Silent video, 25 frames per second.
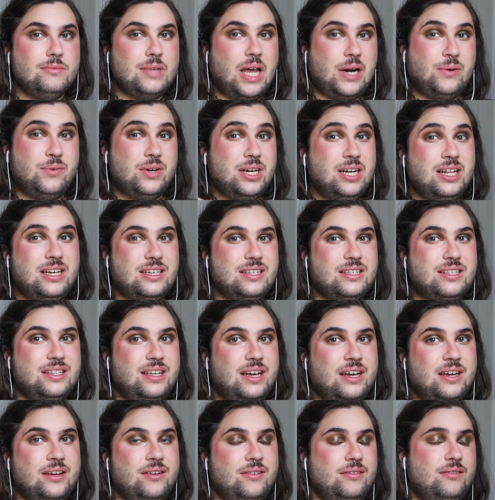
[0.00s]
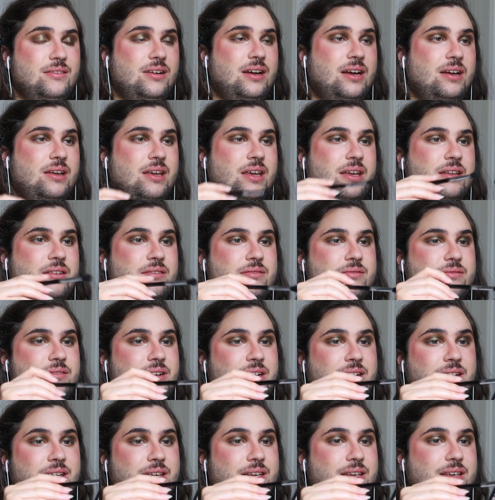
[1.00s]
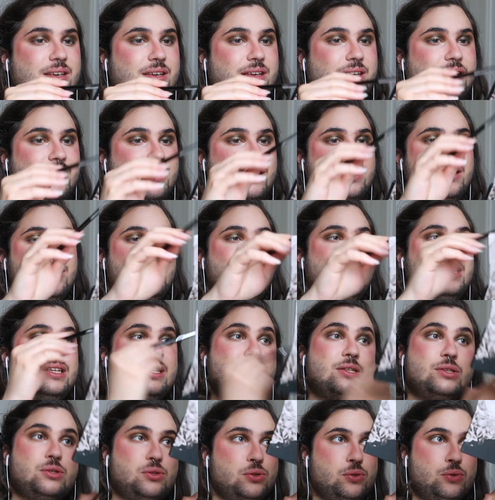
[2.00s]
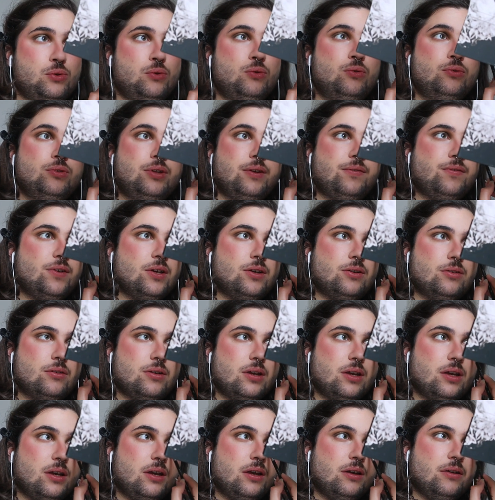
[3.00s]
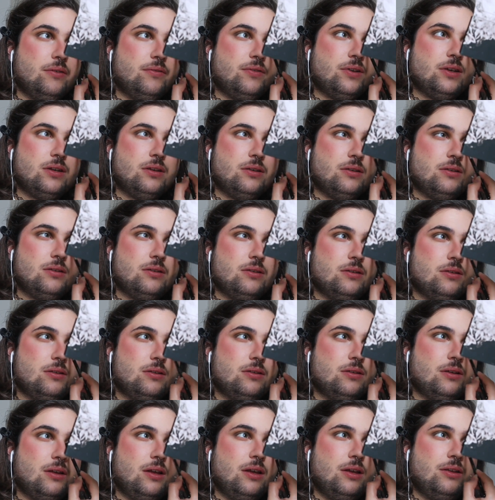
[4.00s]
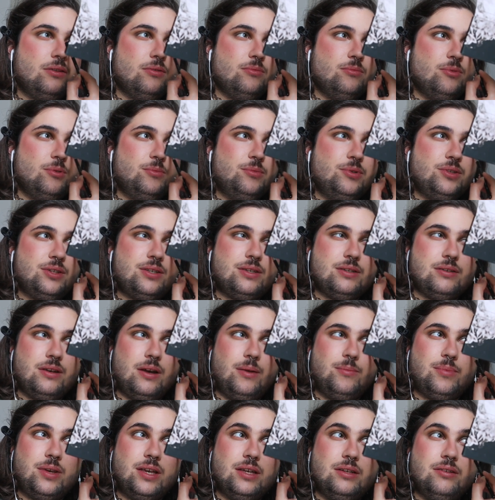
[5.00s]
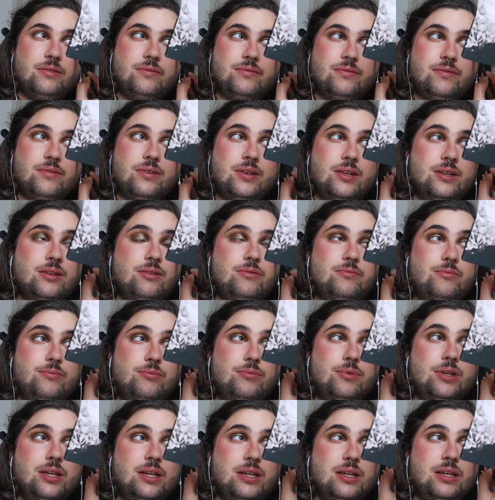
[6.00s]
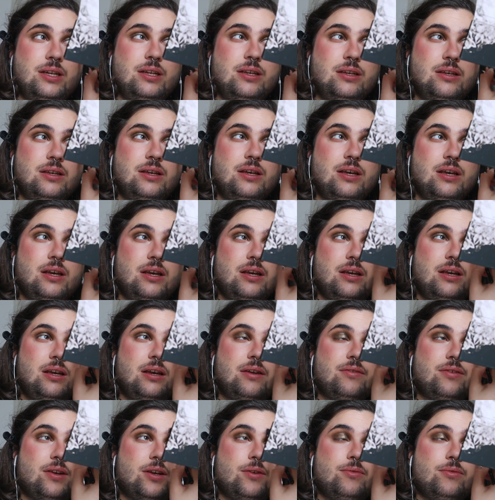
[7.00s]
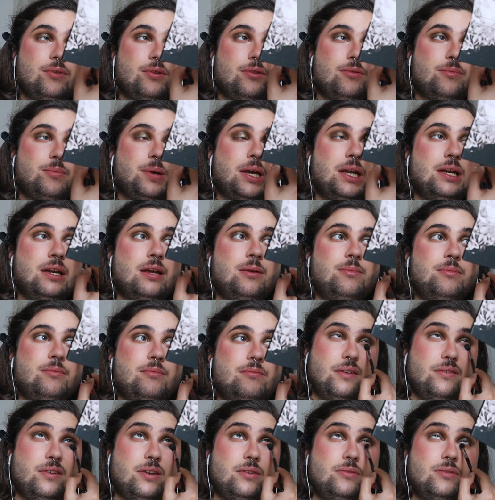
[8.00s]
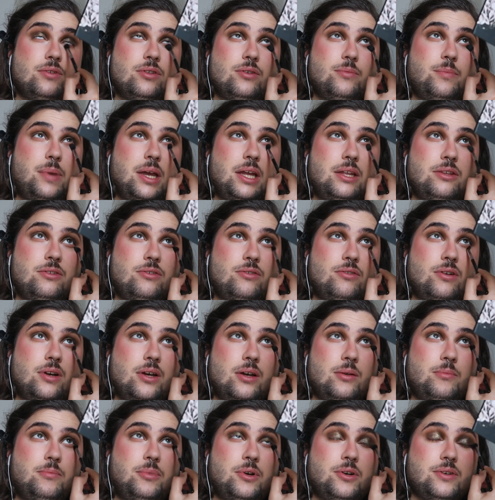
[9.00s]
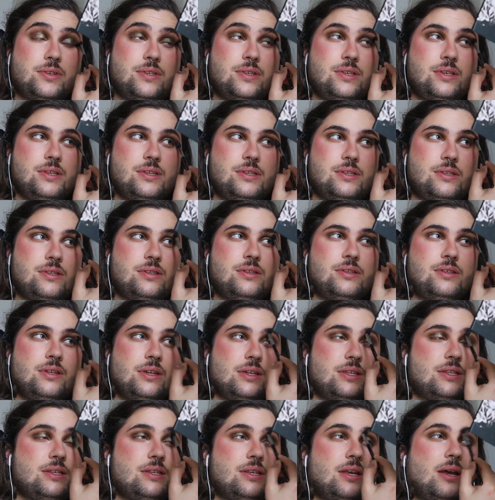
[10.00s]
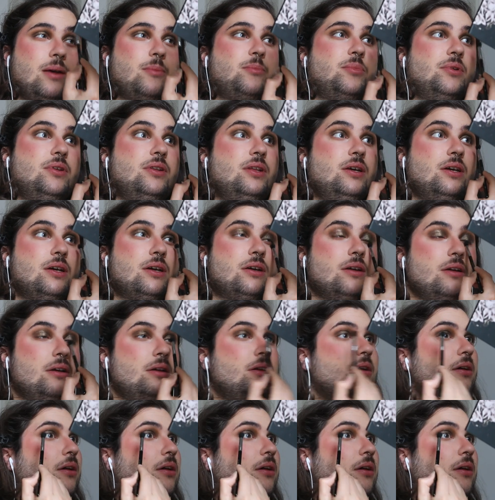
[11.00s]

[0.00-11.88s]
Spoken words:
I realize now, I kind of like, it's so difficult getting out of it. At the moment, I'm kind of in a really, living with the Pandora boxes that's happening,